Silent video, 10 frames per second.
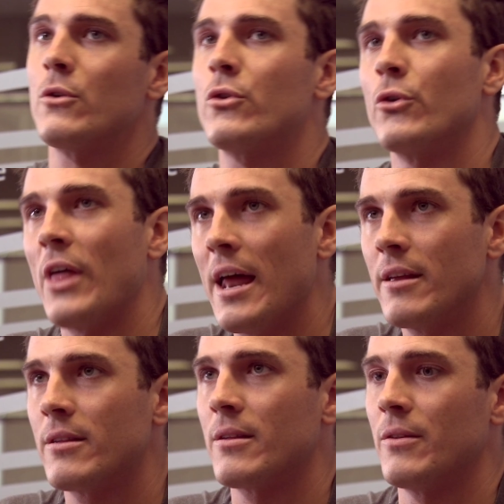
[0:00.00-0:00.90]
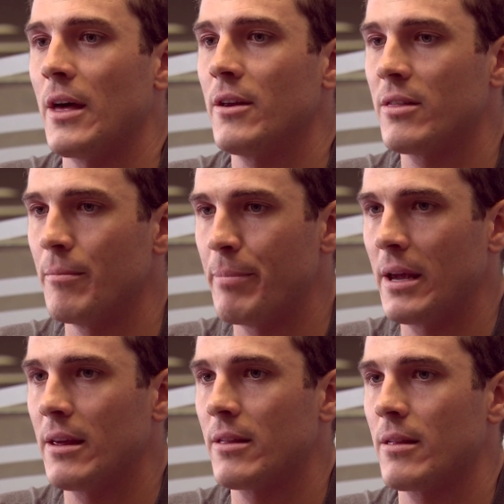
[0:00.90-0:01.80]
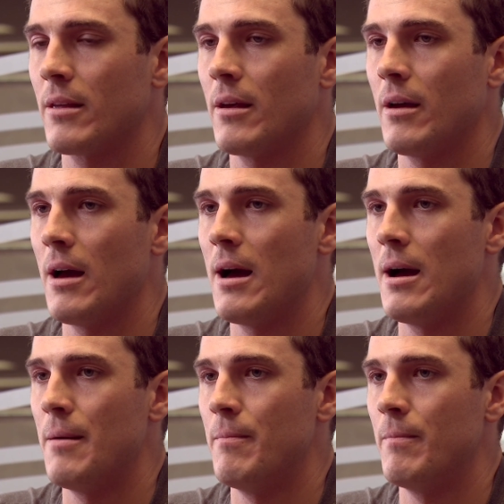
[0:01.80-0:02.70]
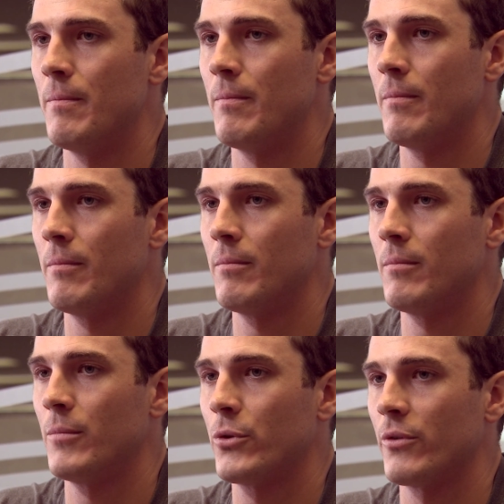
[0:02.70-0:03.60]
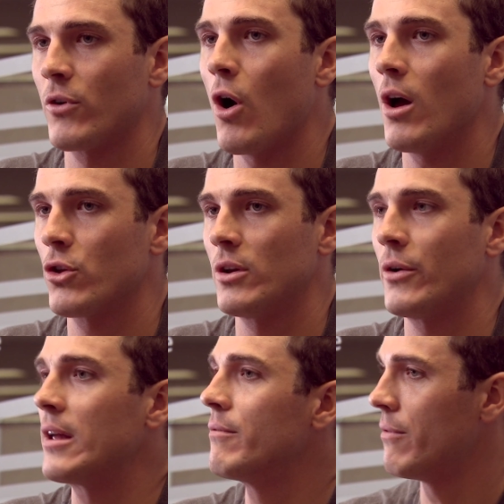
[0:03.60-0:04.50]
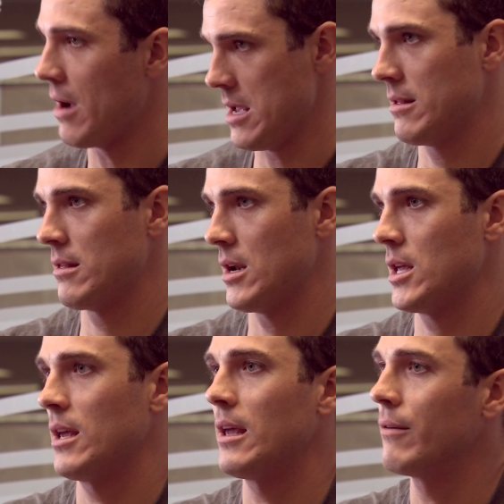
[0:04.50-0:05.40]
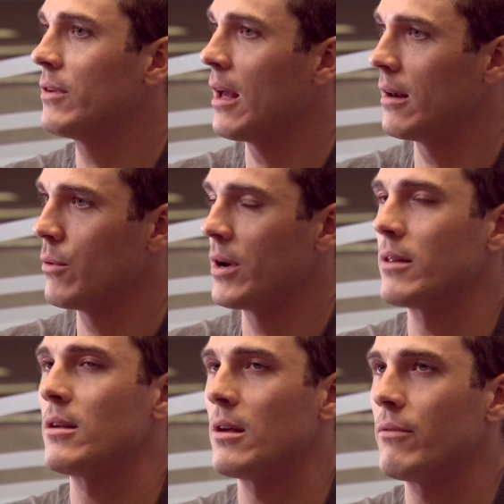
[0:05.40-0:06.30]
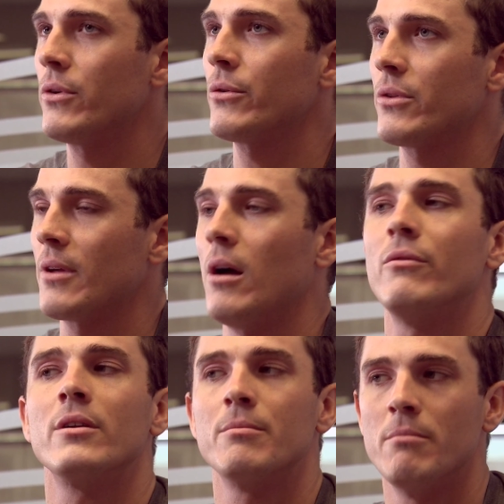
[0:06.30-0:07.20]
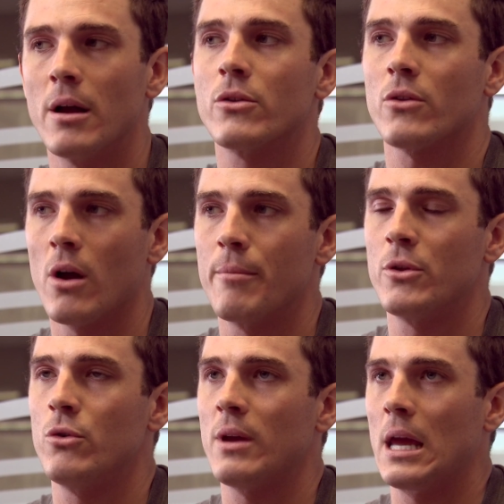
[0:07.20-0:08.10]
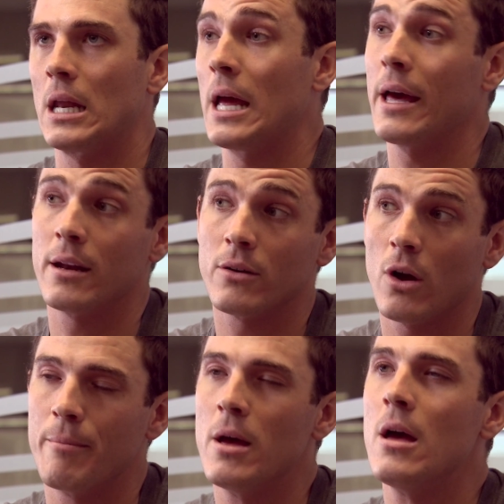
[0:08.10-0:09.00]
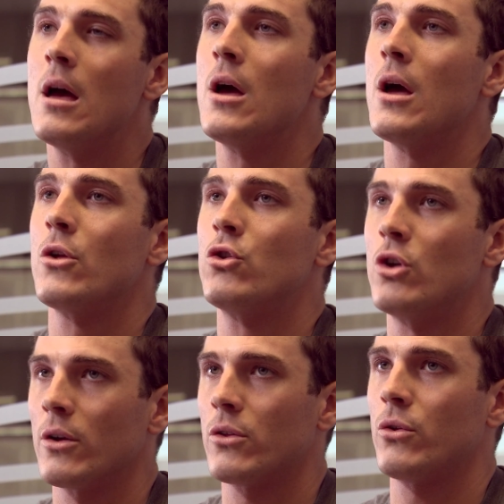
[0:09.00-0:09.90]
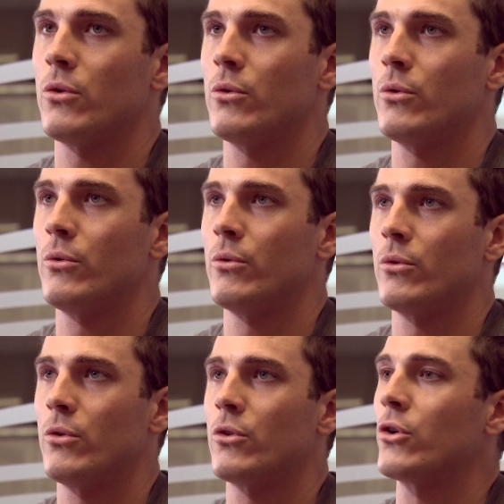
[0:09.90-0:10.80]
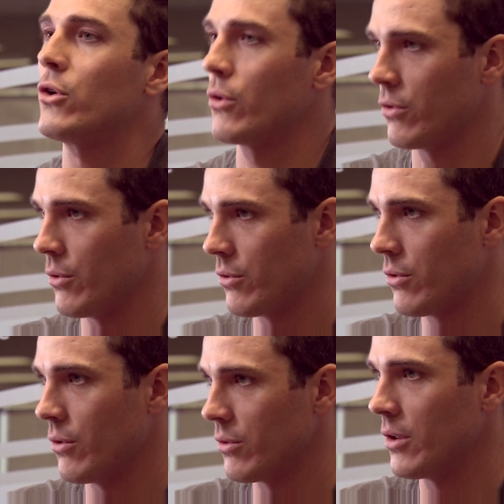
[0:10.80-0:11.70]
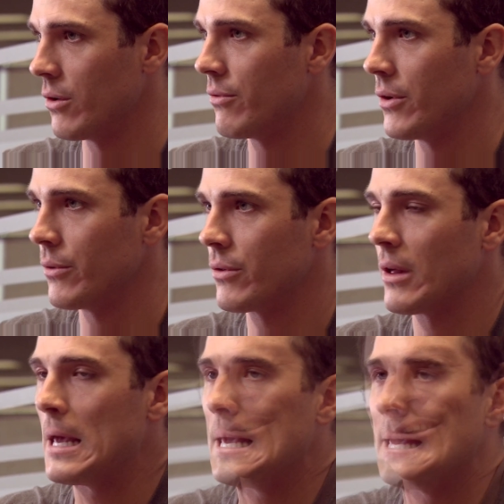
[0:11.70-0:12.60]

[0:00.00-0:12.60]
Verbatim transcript: So that is, that is the biggest um, sort of cautionary advice that I could give to anyone is give yourself as much time as you can ahead of time just to to secure those those interviews.